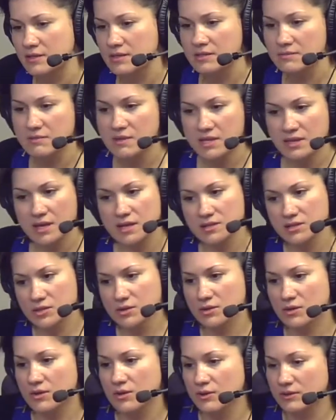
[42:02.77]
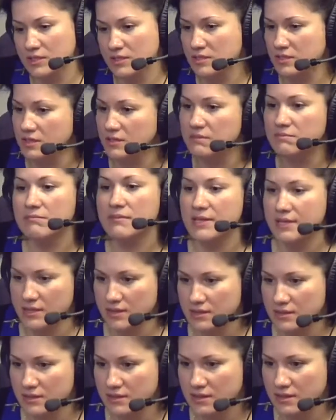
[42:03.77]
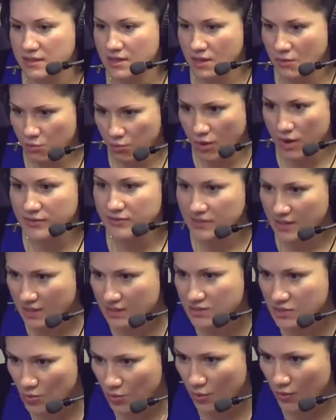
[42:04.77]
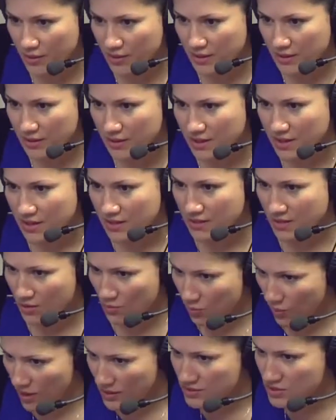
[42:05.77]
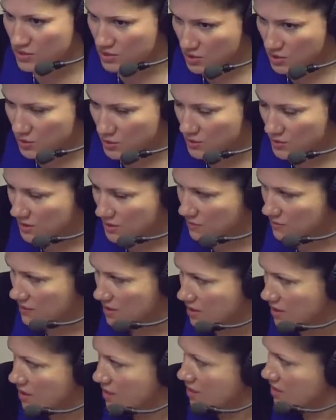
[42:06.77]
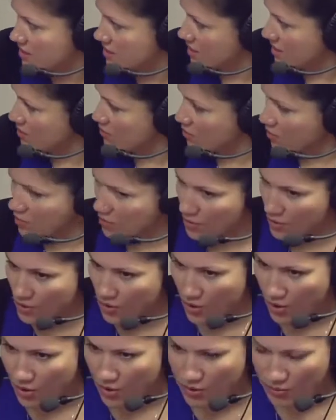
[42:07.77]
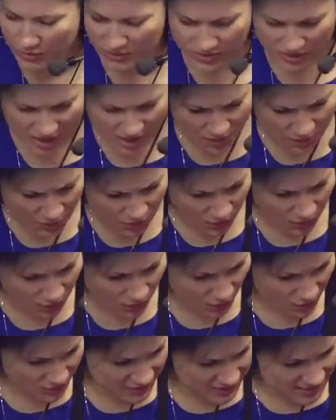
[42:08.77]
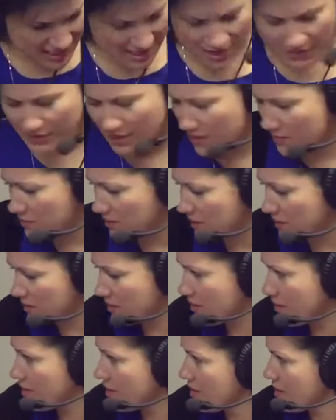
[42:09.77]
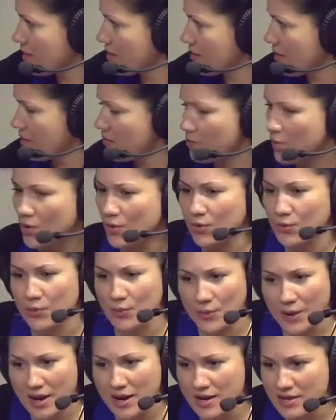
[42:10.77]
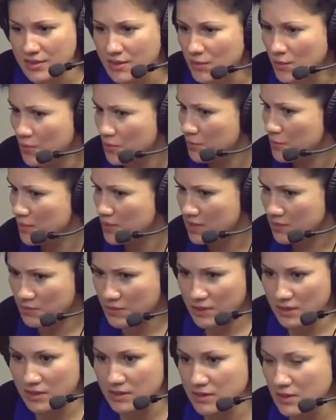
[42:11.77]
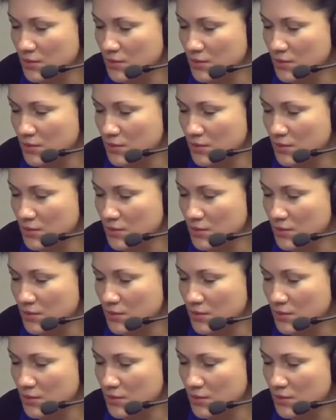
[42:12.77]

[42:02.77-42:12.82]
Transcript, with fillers: To me, that two-year-old is committed. They want that toy. They yeah. want to do something. They will go. They will go down. I mean, they will cry. They will manipulate.